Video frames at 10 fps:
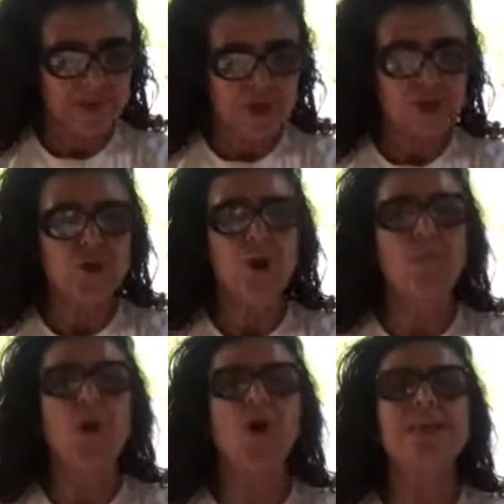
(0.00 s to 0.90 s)
Your
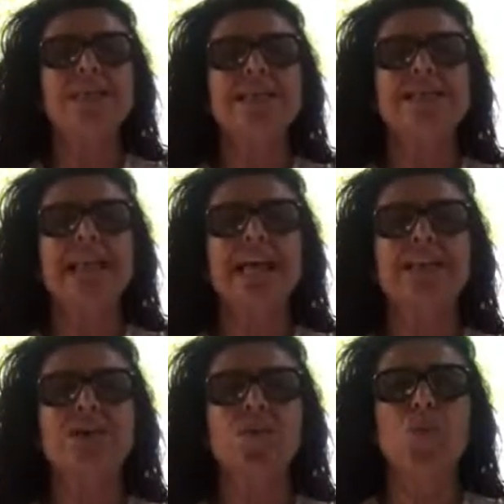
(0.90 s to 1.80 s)
body is like
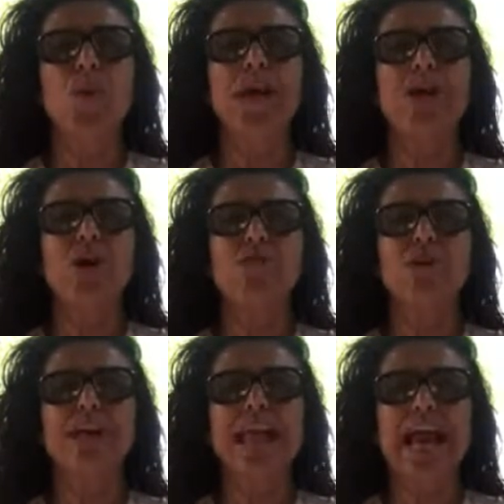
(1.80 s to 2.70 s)
the wick of a
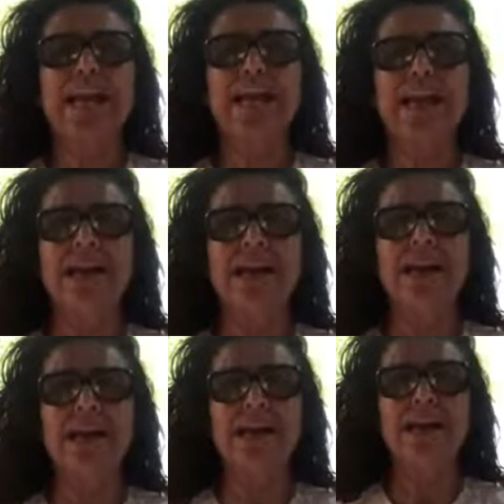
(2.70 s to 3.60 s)
candle,
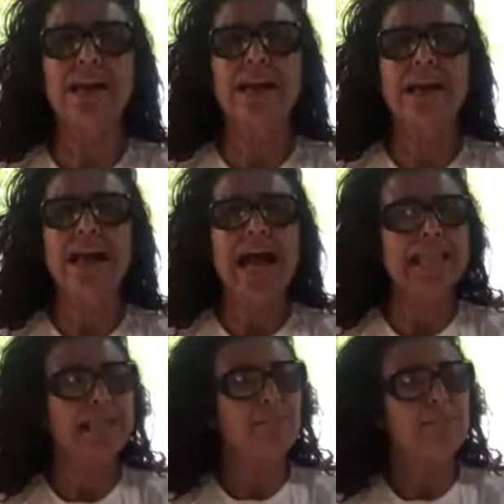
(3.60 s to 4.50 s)
and
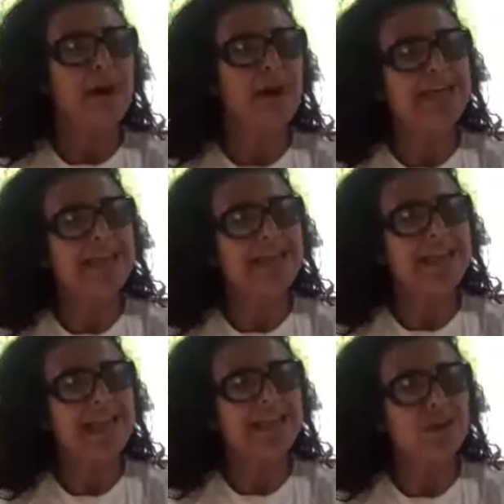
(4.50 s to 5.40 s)
the mind is
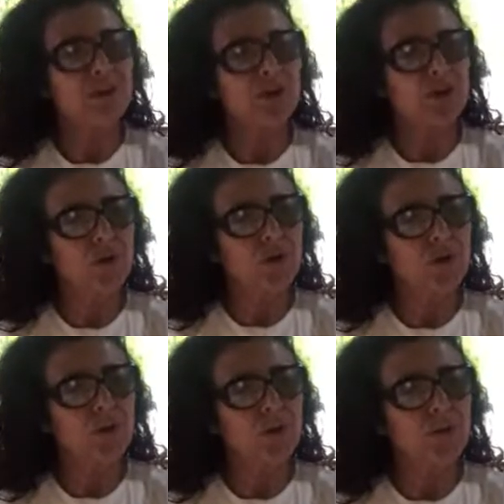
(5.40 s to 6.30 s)
like the
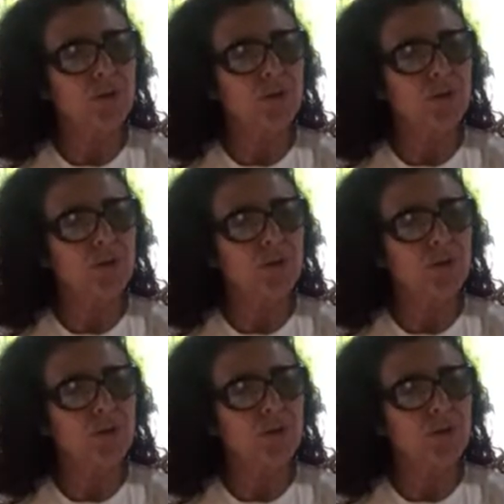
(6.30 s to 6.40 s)
glow.